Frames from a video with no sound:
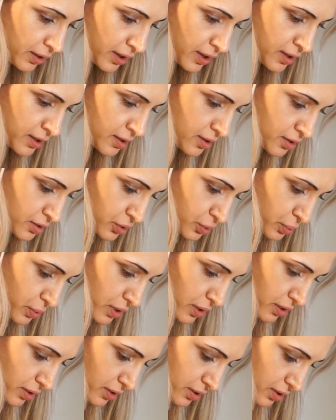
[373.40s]
like the
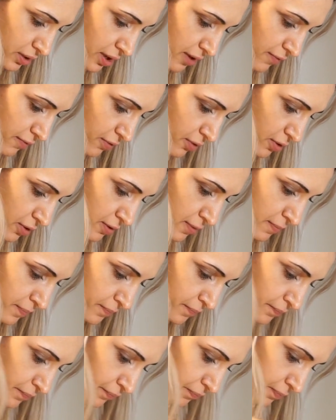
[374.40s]
sweetness level.
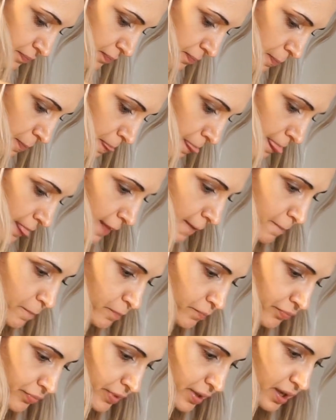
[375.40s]

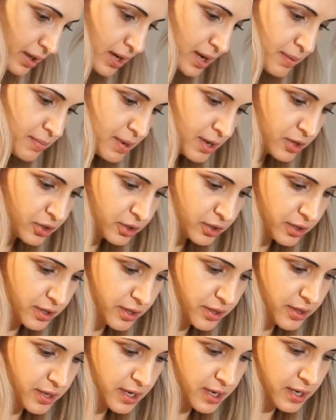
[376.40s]
And I'm actually
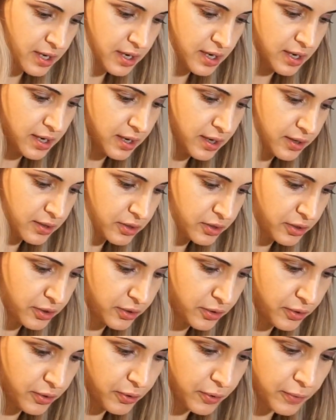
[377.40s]
thinking
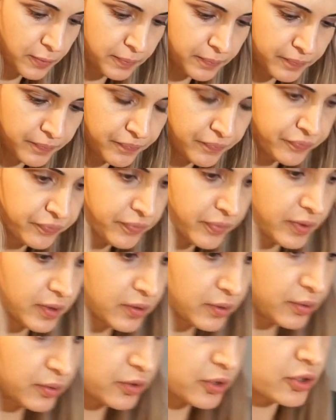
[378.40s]
to
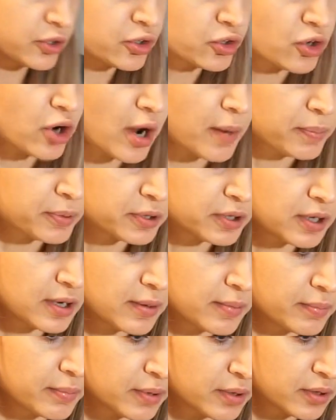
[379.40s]
just drop
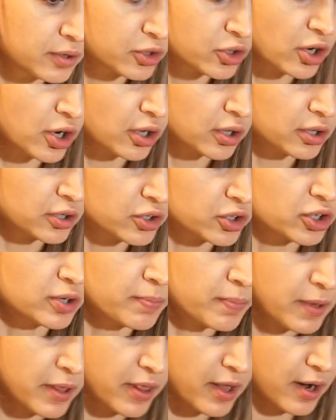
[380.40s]
some chocolate
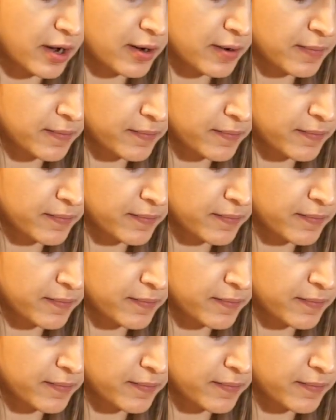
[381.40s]
chip in there.